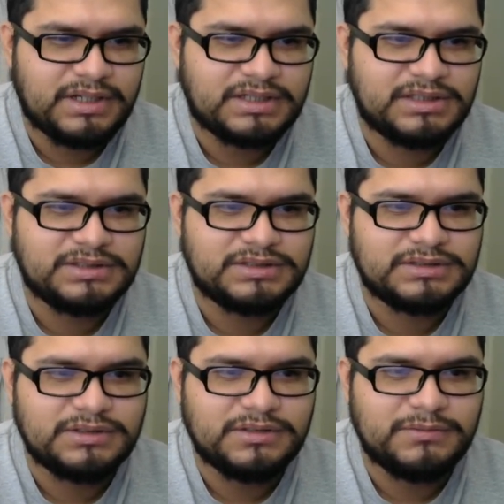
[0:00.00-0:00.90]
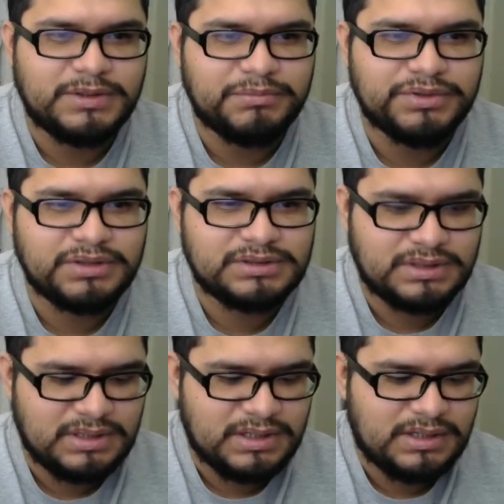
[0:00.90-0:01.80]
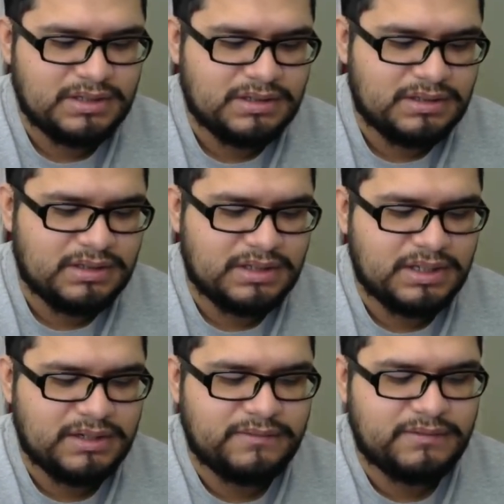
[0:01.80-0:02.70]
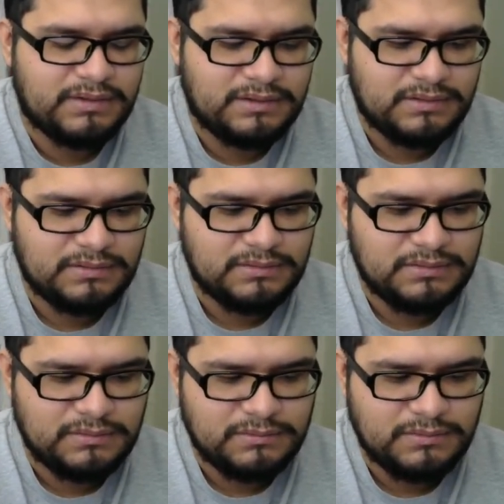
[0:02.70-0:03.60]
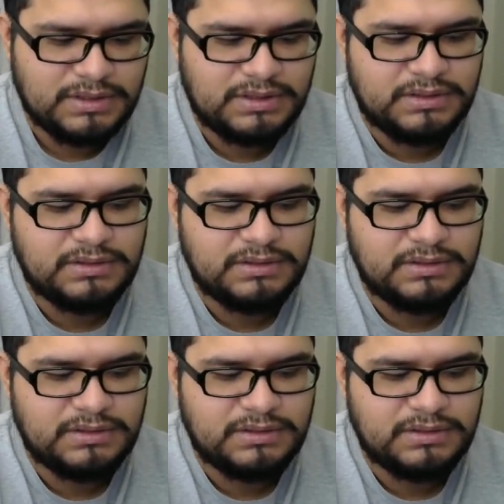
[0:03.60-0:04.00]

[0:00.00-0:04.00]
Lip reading: I guess let's just go with books have water